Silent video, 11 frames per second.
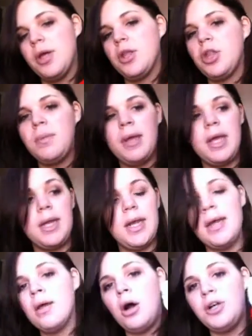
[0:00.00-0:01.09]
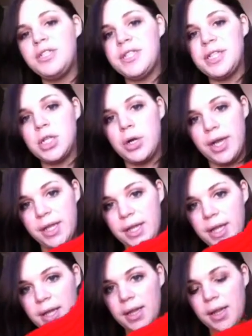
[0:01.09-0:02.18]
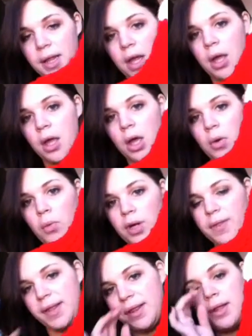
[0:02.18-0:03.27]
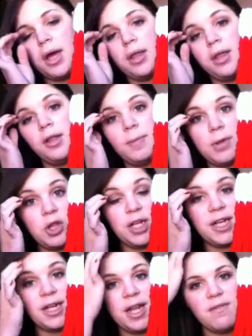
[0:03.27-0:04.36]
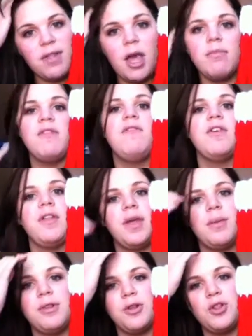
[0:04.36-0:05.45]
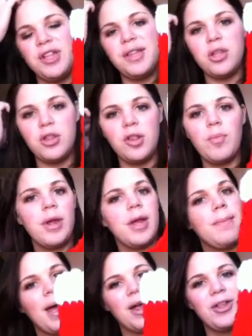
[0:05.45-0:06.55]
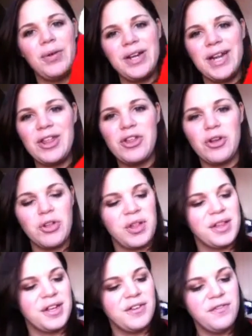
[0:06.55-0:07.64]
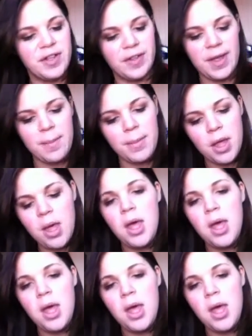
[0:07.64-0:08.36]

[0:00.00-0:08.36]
She made all 6 grandkids one of these stockings, but she didn't have time to fill them, so she said just bring them back to her next year and she's gonna fill them.